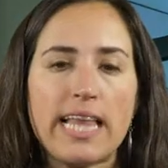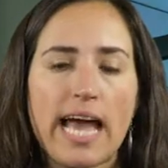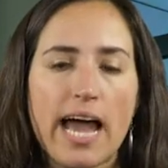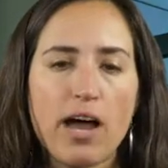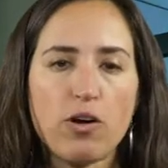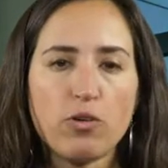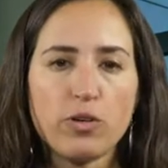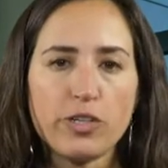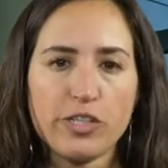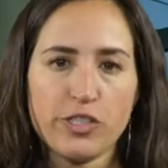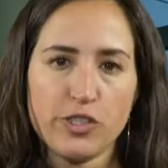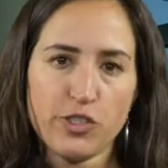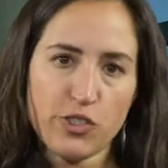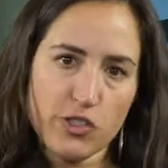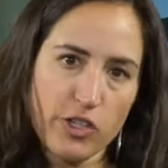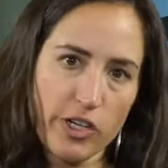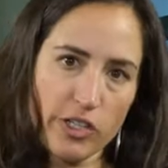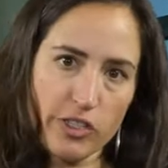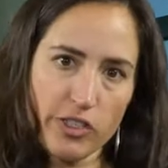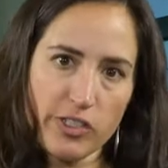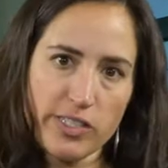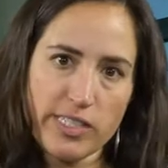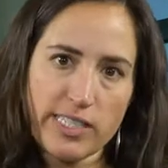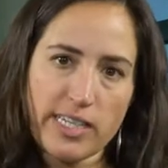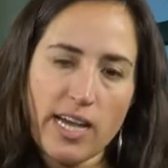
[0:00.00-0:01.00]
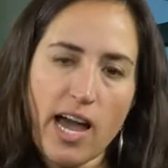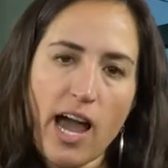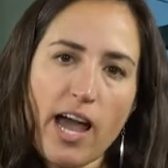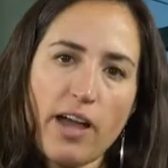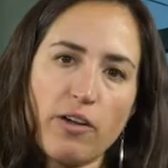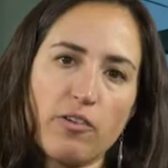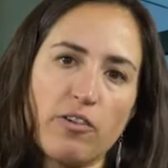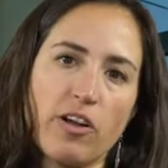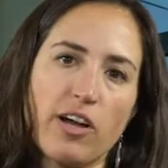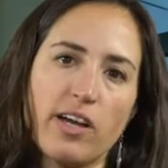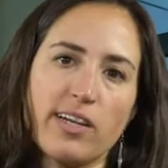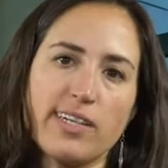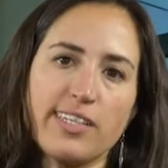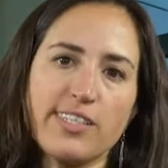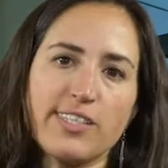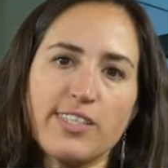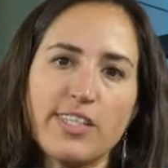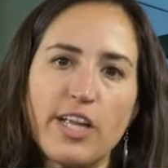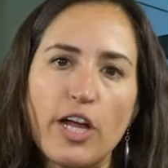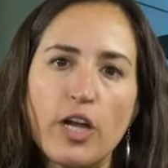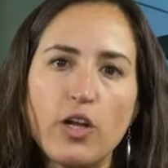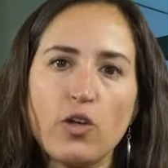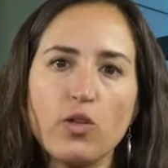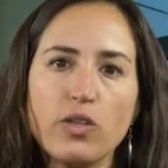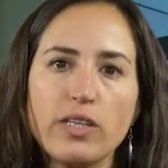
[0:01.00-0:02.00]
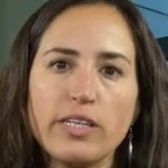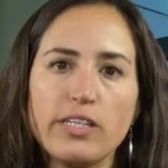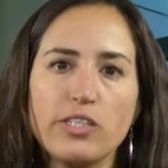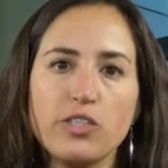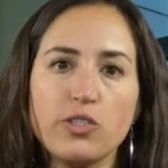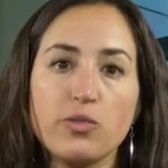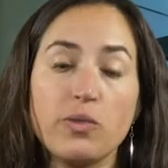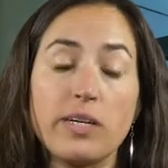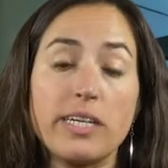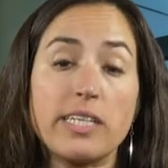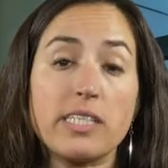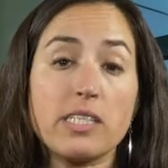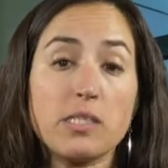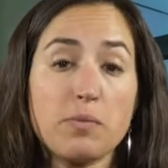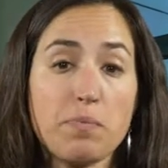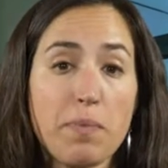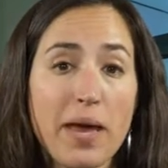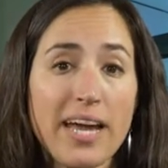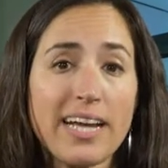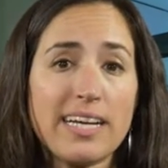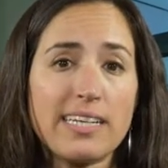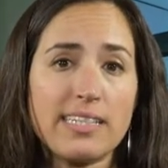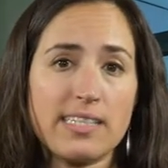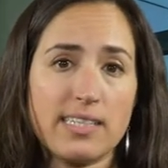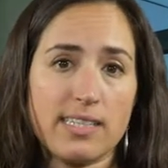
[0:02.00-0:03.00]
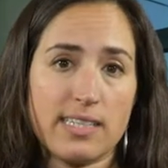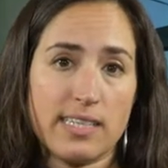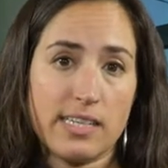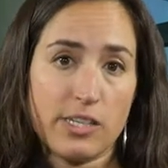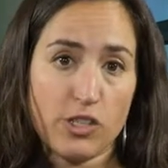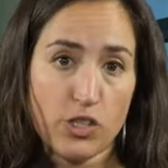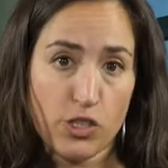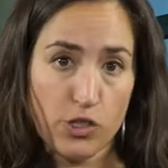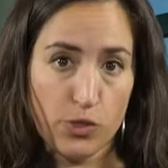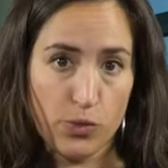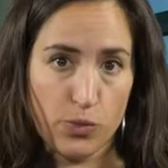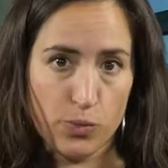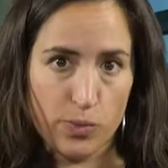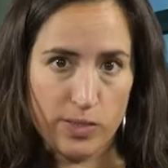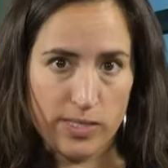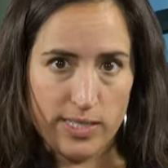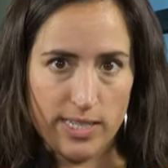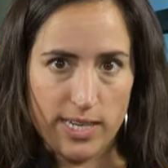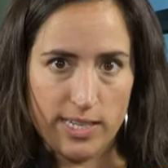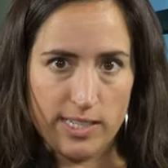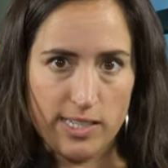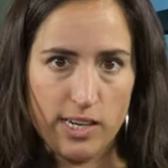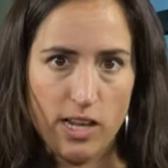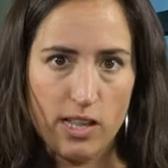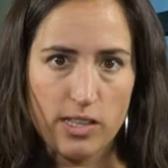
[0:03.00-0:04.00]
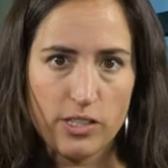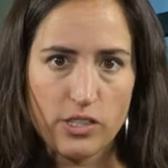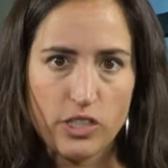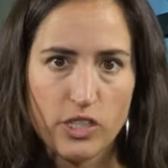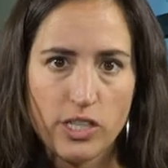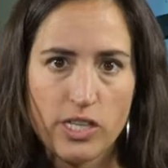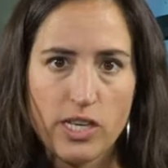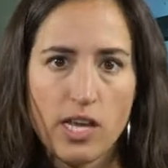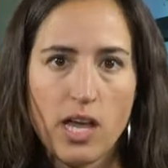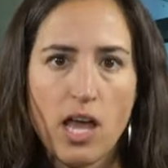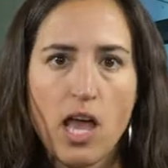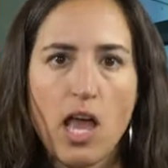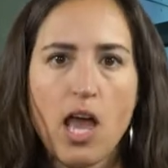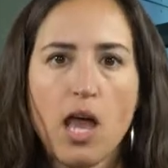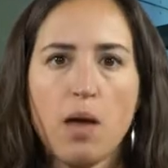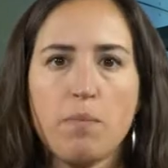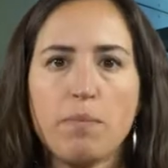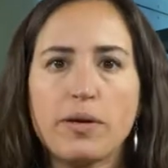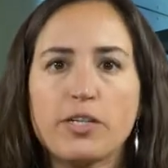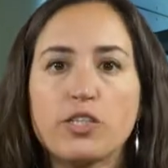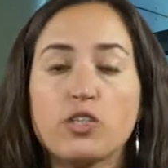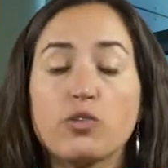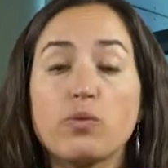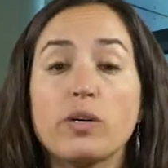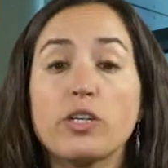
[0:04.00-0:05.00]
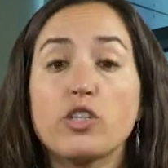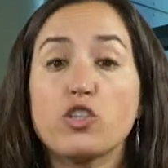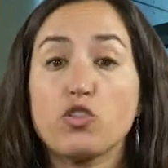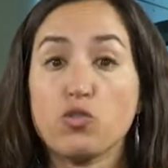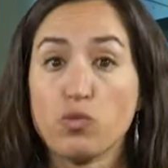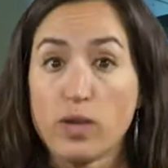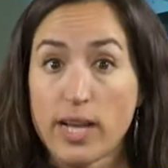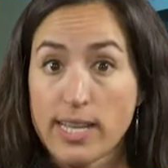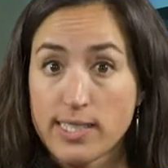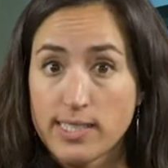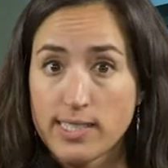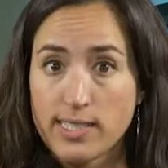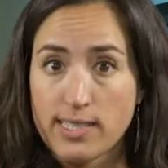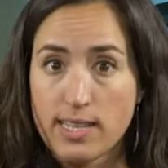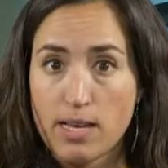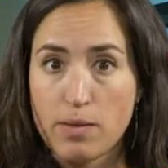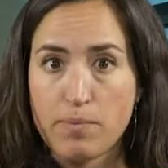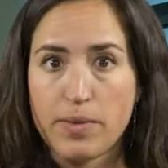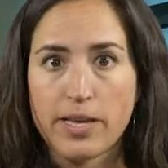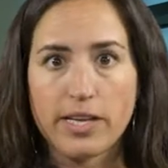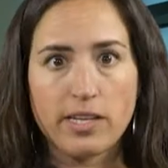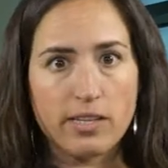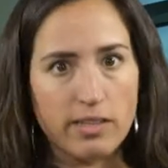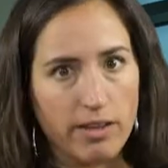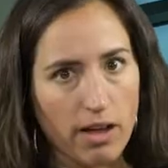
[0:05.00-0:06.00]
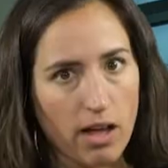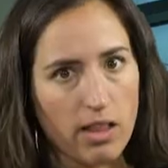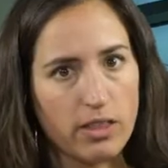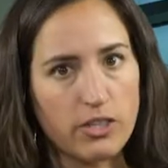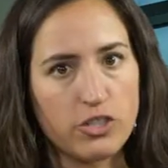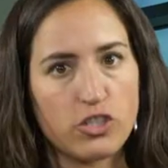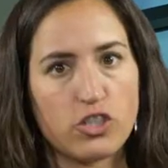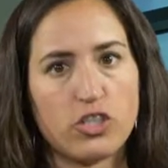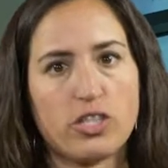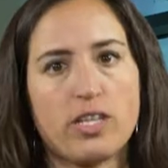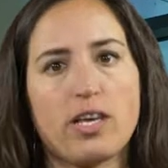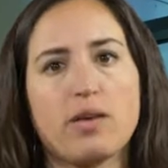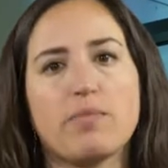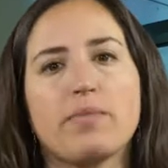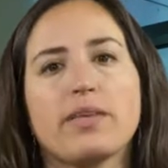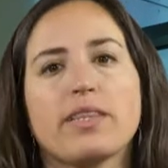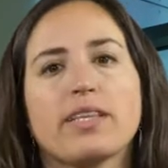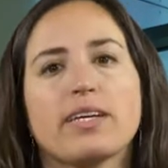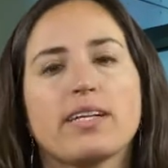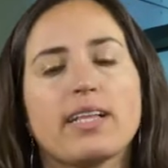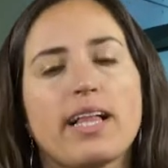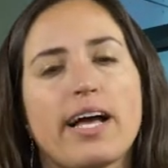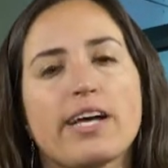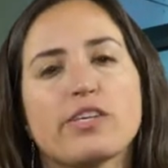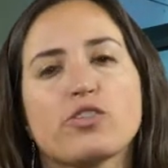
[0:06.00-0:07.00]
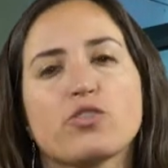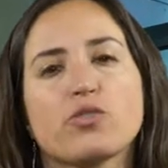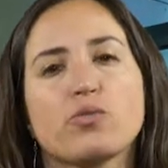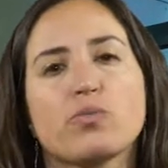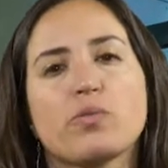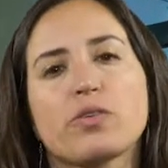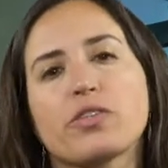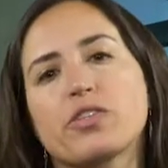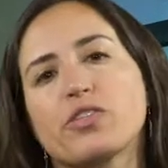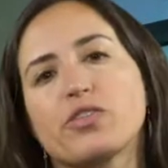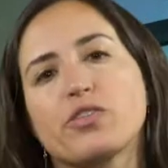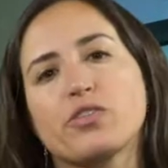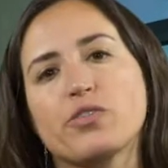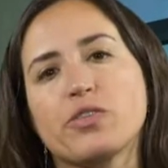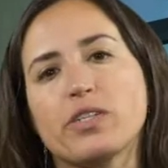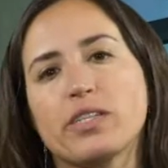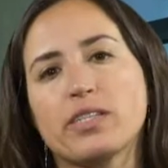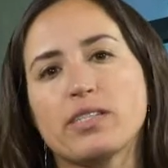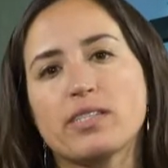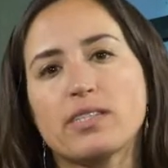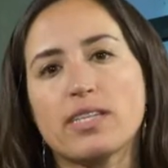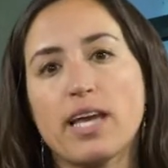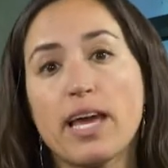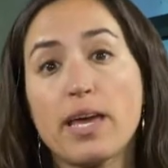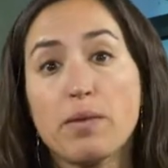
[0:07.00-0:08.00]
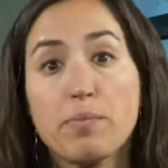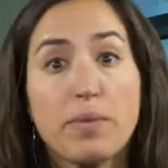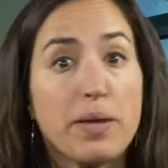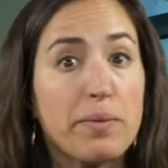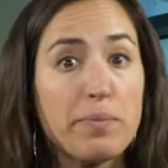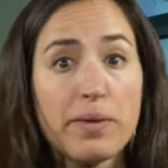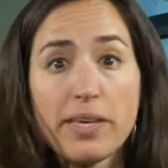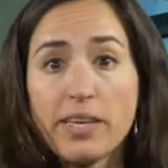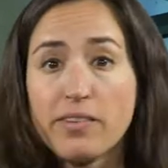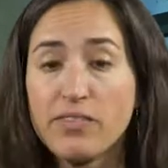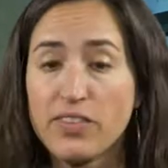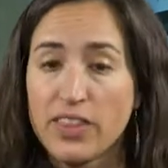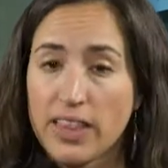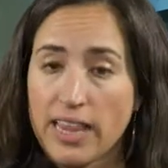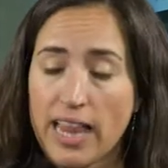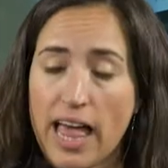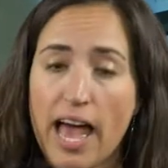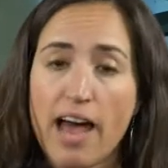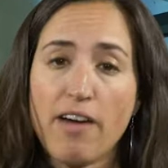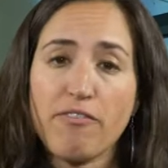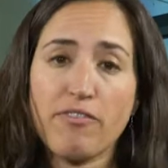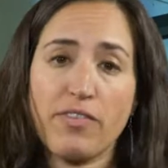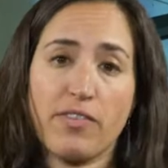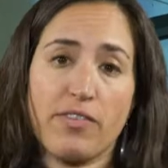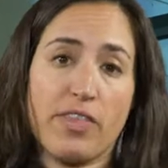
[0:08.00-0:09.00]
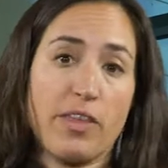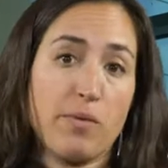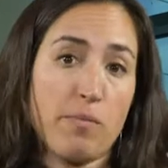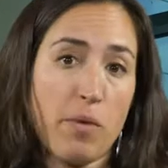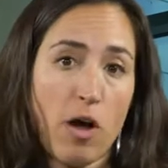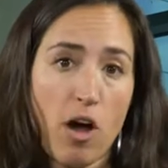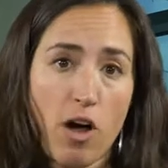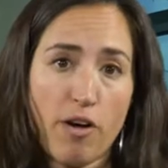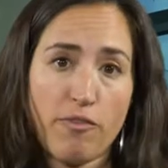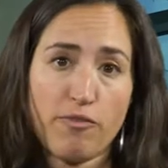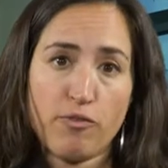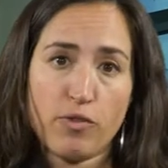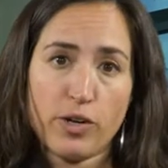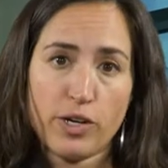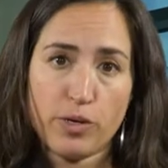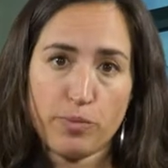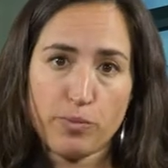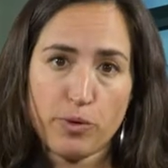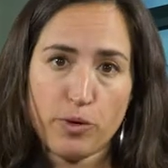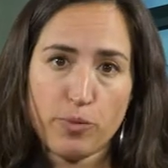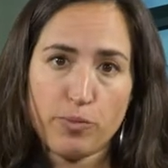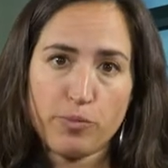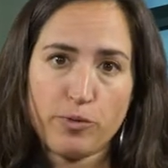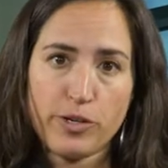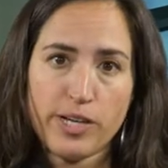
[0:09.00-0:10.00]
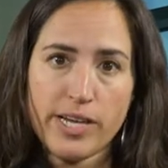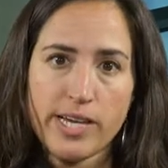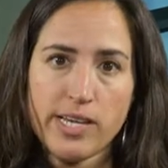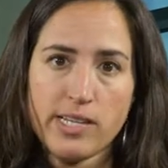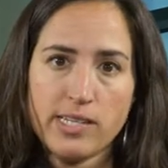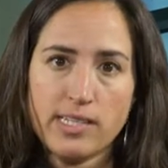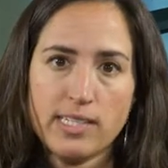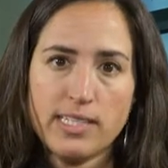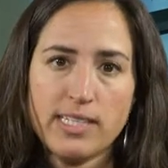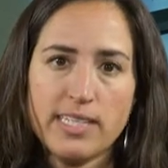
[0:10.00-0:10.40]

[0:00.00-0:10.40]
our instructors at Chiron is not only to expect issues with technology, but to address them, acknowledge them in the classroom with students, and maybe even laugh them off when appropriate.